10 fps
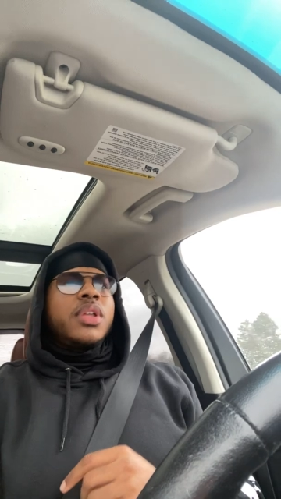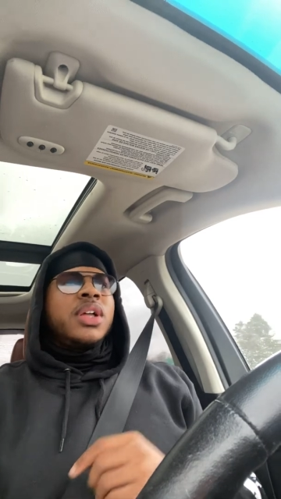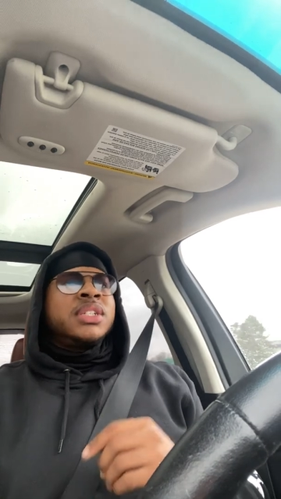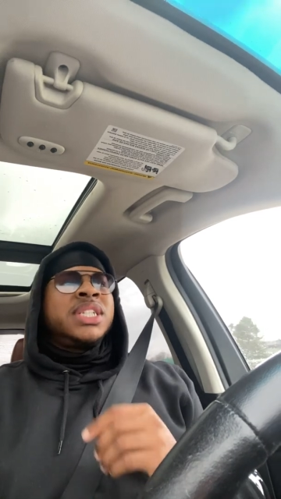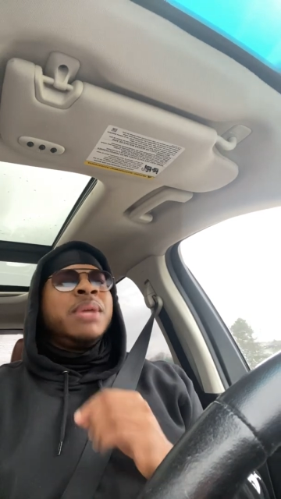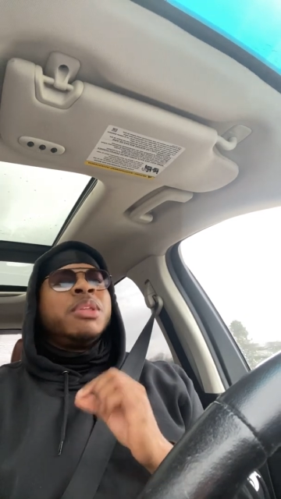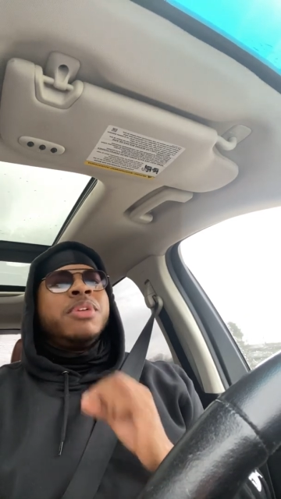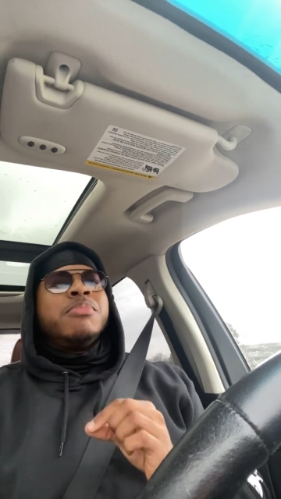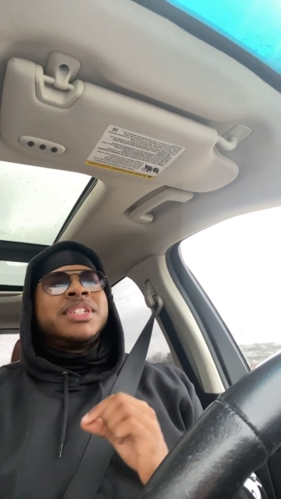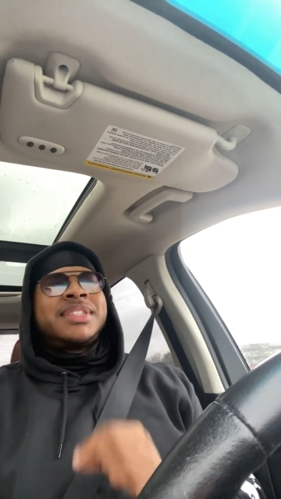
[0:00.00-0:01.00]
seem to
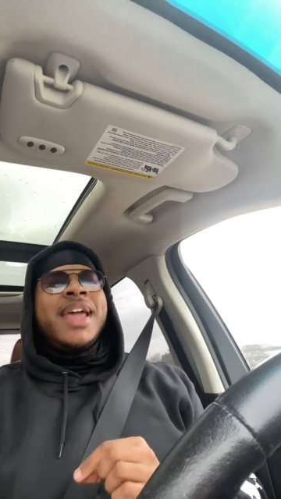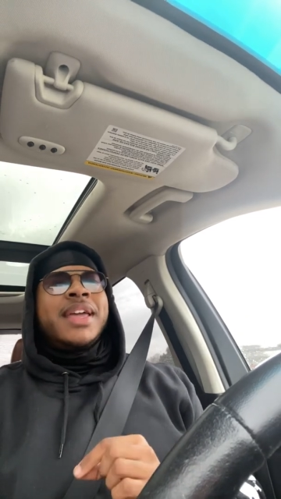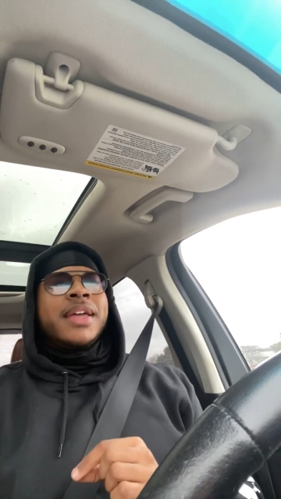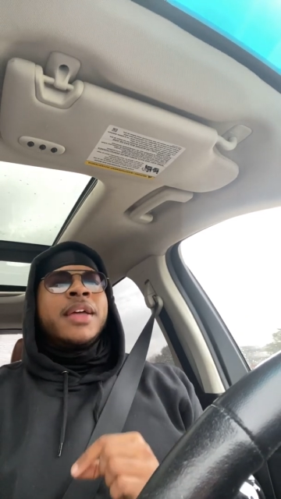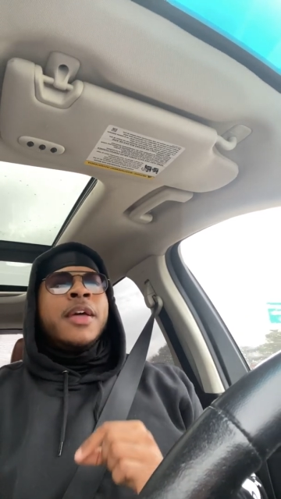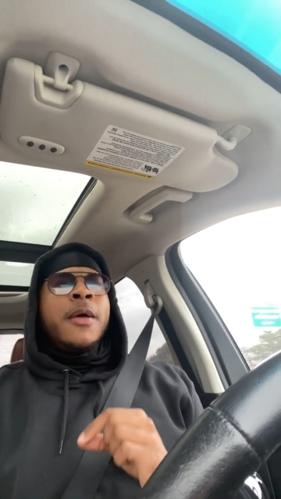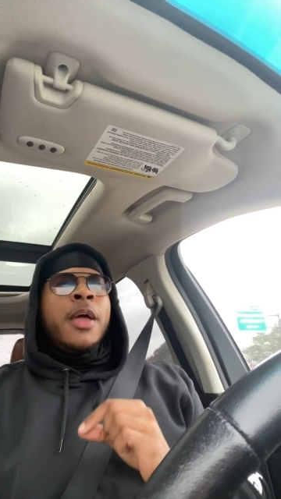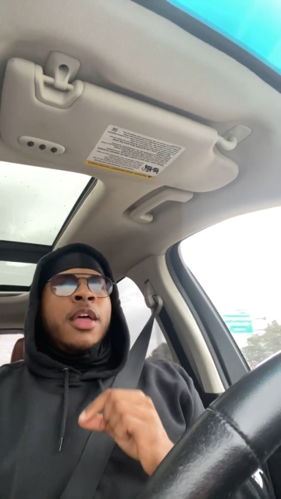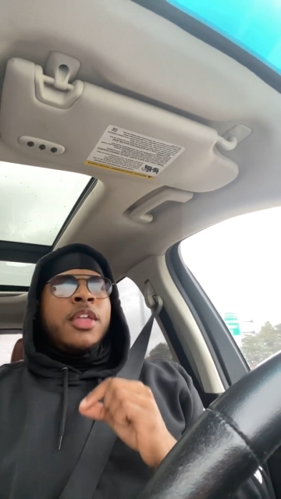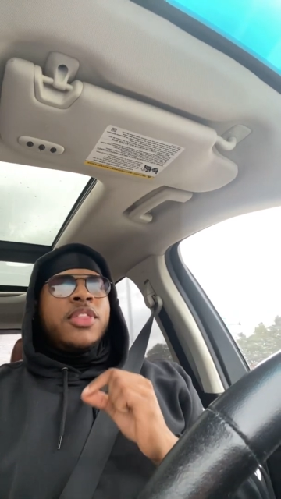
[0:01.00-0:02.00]
be mistaken
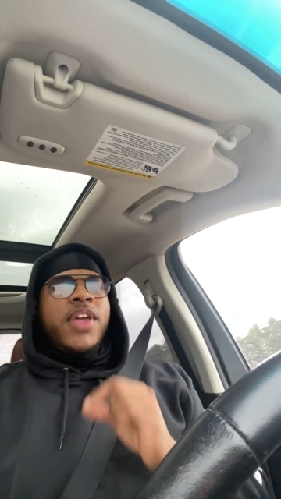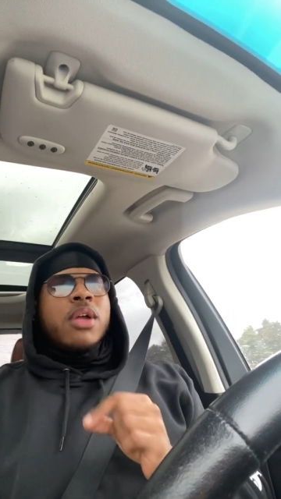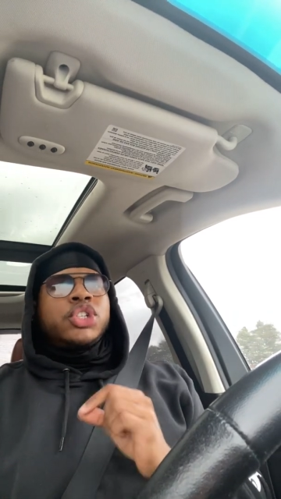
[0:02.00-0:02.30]
their